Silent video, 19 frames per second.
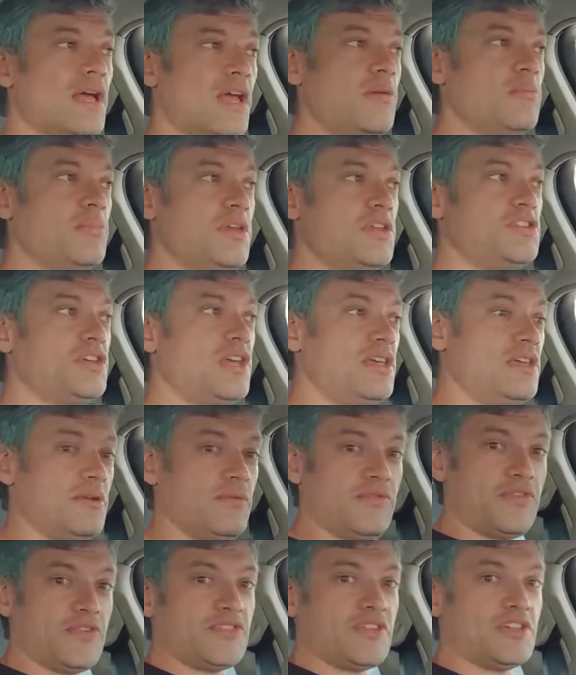mpg,
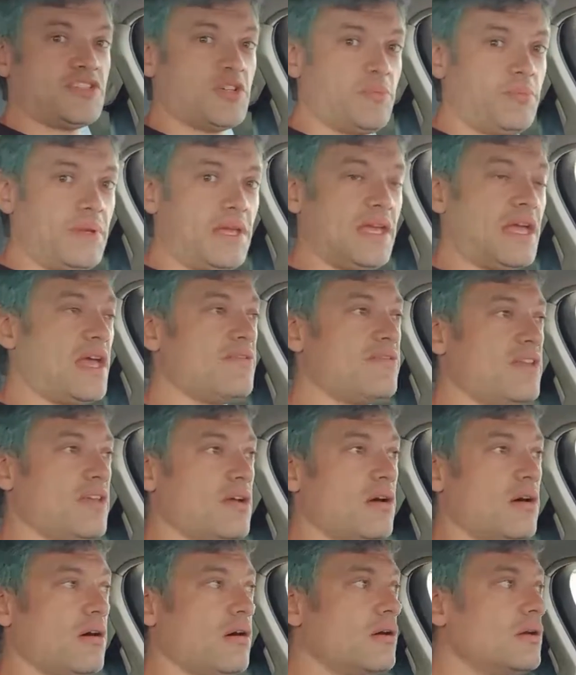and for such a big heavy
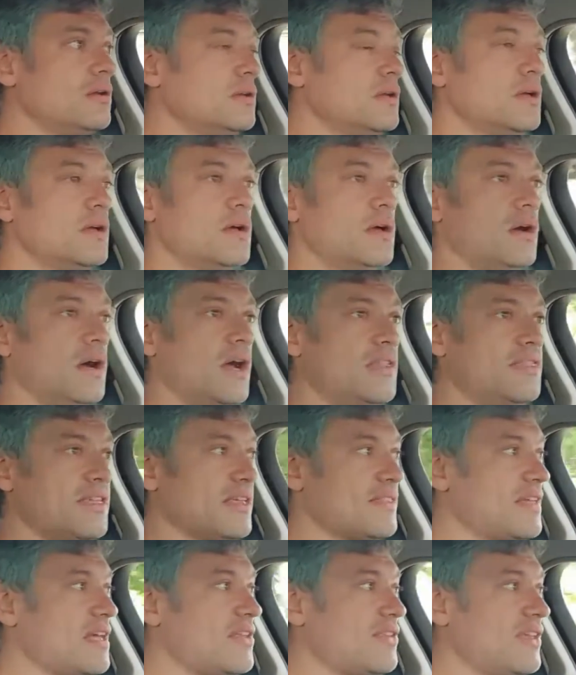car, I
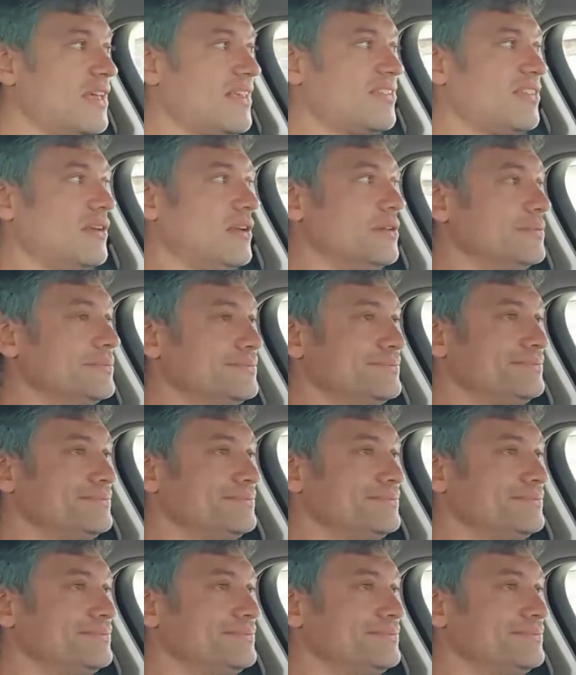think that's excellent.